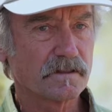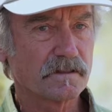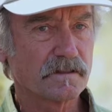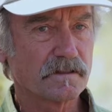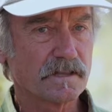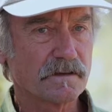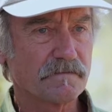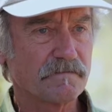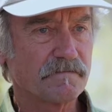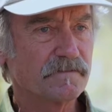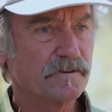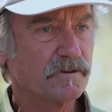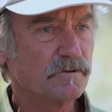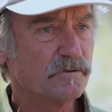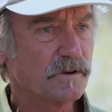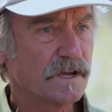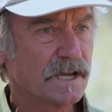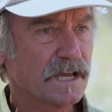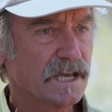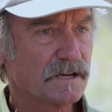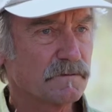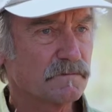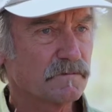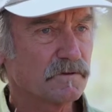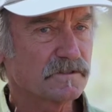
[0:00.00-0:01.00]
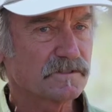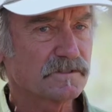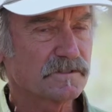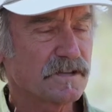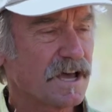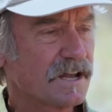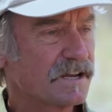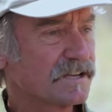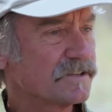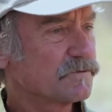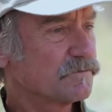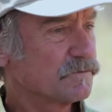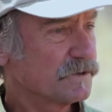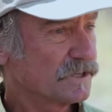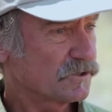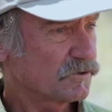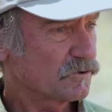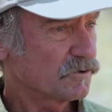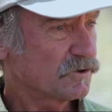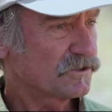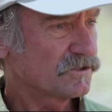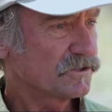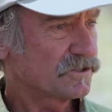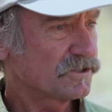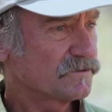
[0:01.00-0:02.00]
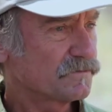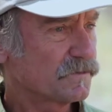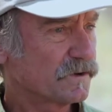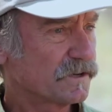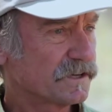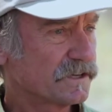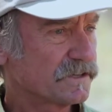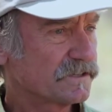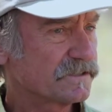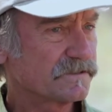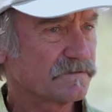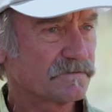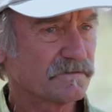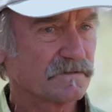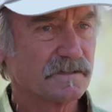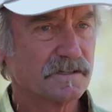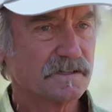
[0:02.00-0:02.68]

view animals not as resources, but as,